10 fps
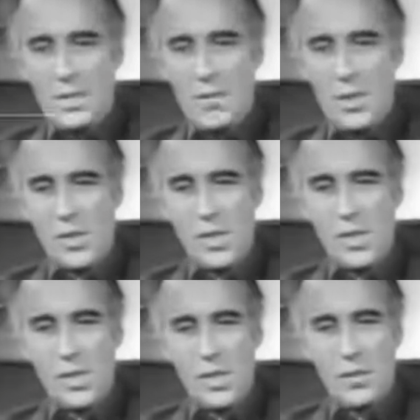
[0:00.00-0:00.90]
because
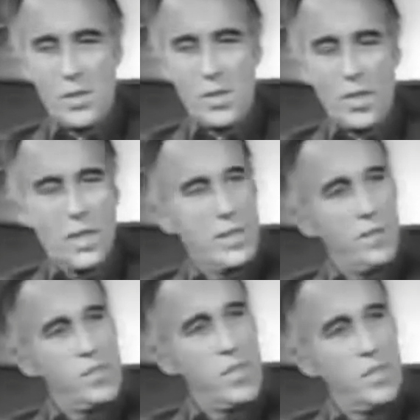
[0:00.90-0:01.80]
he'd seen a picture I'd
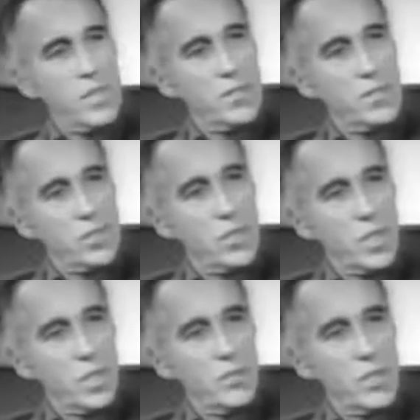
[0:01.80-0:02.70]
done with Sammy Davis
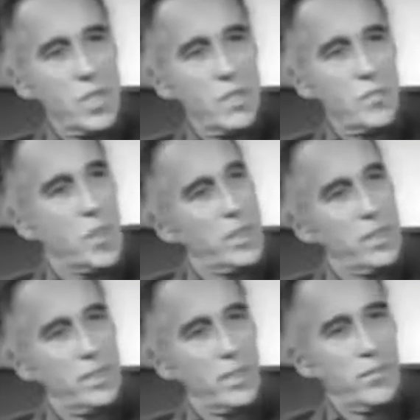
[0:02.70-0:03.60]
Jr. in which I'd
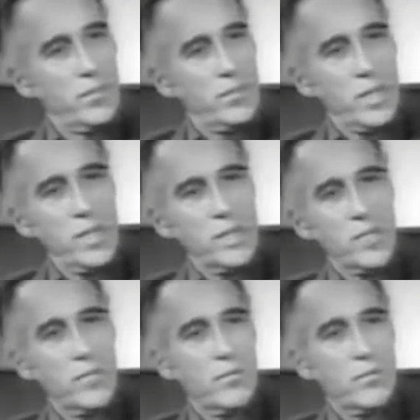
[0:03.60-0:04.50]
played the devil, a very
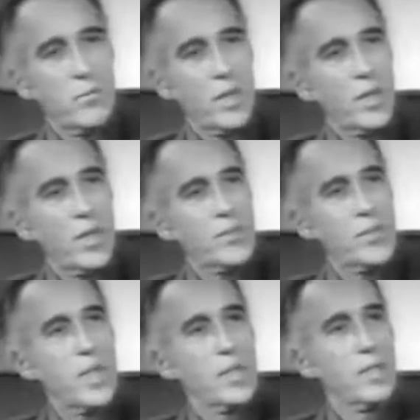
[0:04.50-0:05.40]
sort of modern,
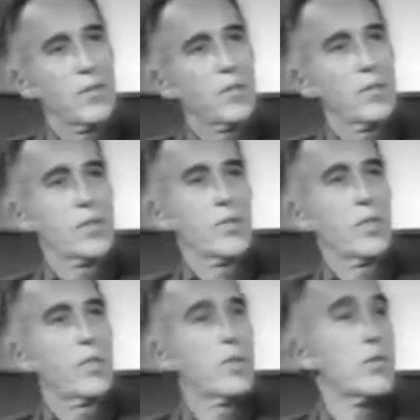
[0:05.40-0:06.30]
up-to-date devil,
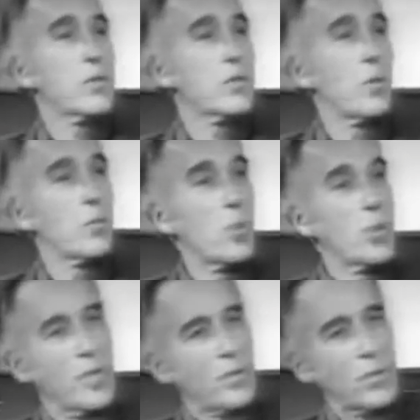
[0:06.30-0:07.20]
Lucifer. The thing was called
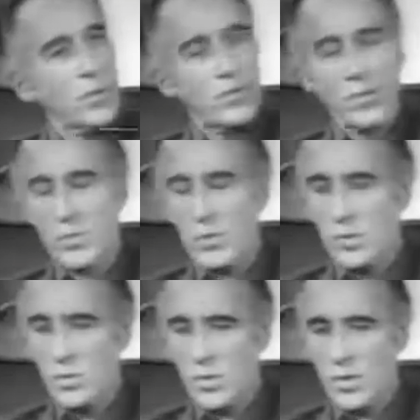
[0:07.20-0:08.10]
Poor Devil. The film was
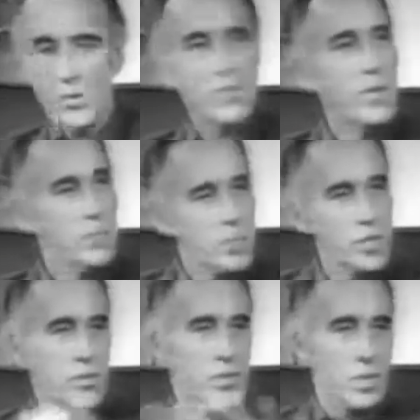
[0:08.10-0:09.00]
called Poor Devil. It was very
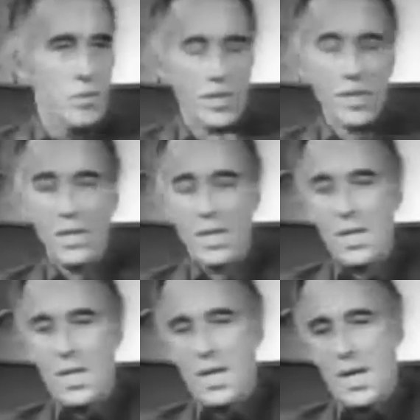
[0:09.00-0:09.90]
amusing. It was a comedy.
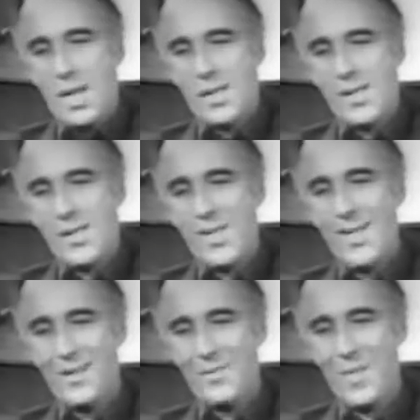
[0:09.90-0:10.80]
And he
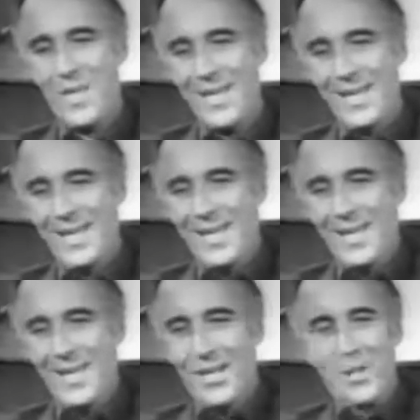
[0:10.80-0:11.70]
sent me
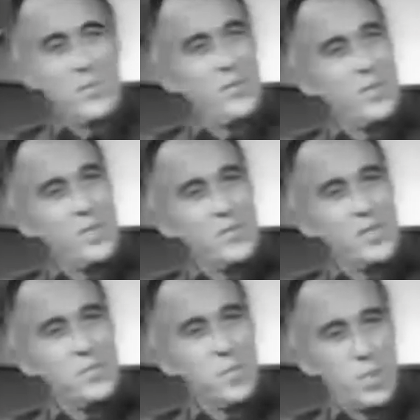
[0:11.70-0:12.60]
a copy of one of
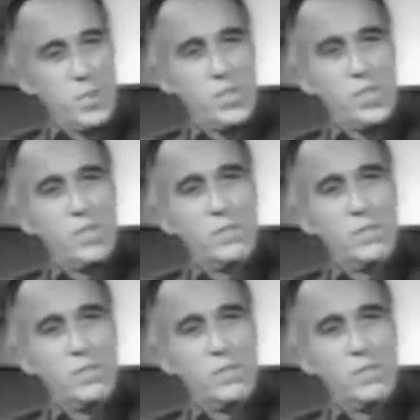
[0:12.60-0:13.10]
these books,